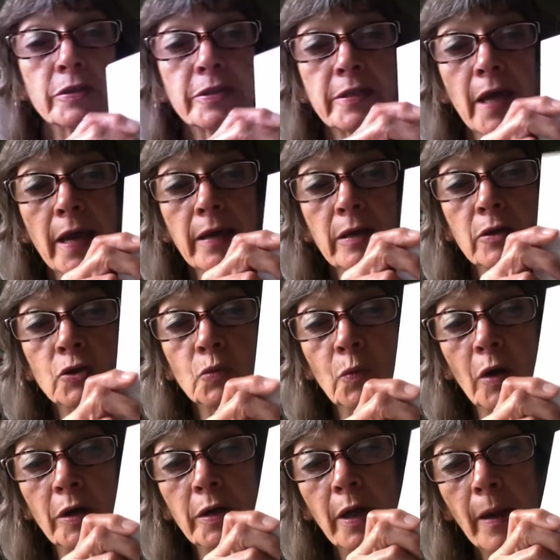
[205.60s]
second
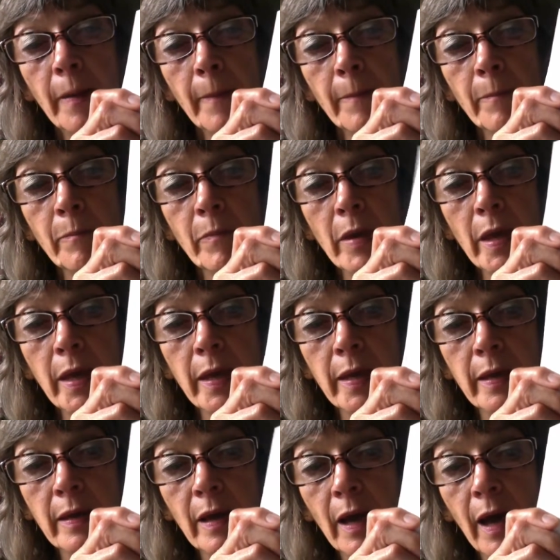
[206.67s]
word,
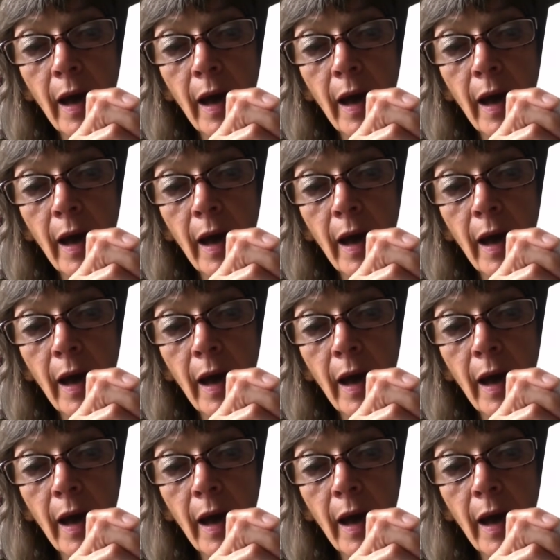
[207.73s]
may.